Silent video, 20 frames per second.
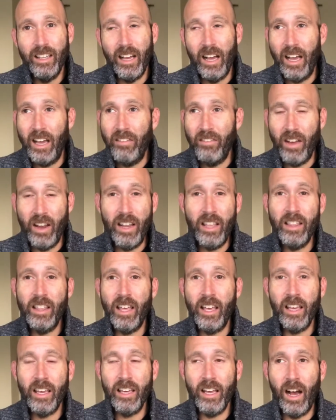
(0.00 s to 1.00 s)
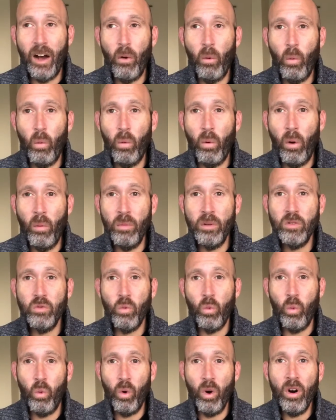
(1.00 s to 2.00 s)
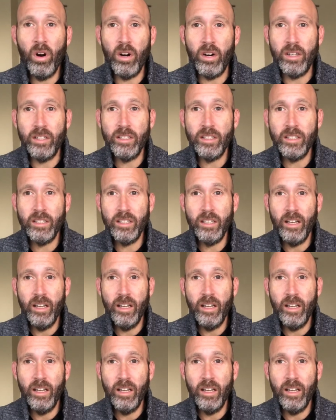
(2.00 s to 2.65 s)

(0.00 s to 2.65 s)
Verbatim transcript: If anything, it got almost worse.